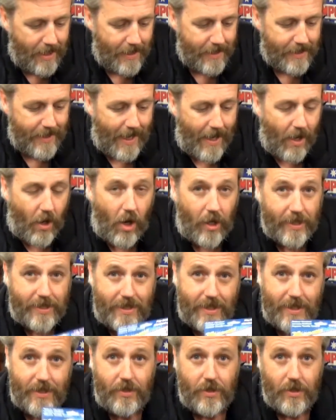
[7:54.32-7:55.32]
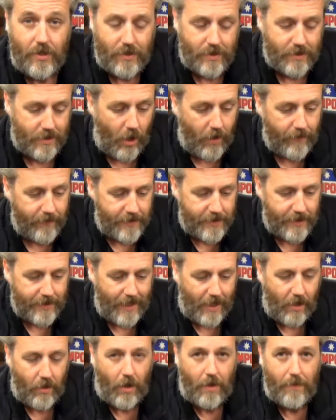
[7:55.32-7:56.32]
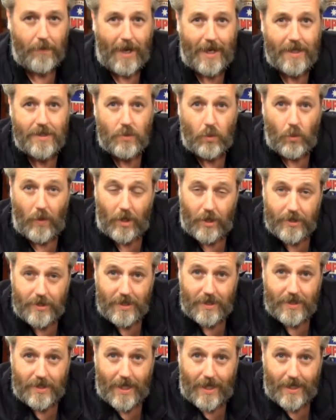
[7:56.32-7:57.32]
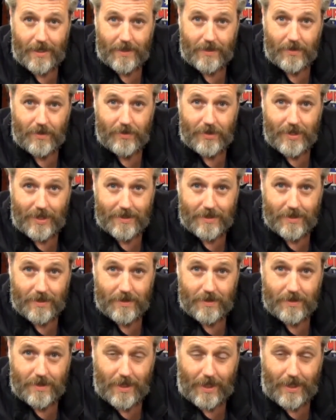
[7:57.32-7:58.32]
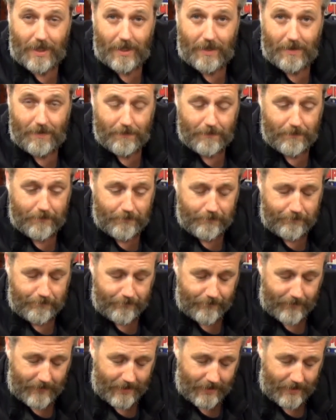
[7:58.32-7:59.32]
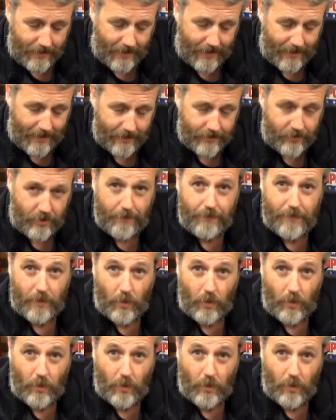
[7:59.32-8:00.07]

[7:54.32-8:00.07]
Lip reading: Now I did use, obviously they were on Max when I did that little desert trip the